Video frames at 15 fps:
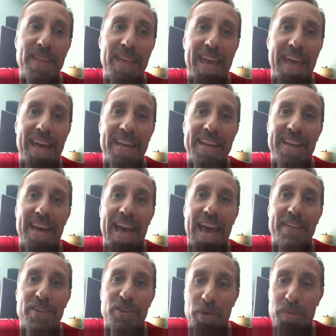And
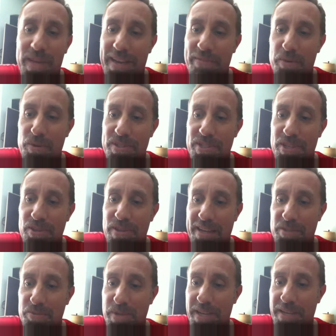have a great week, everyone. We'll see you
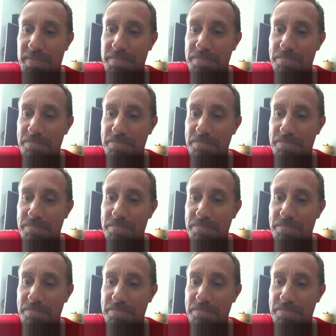next week.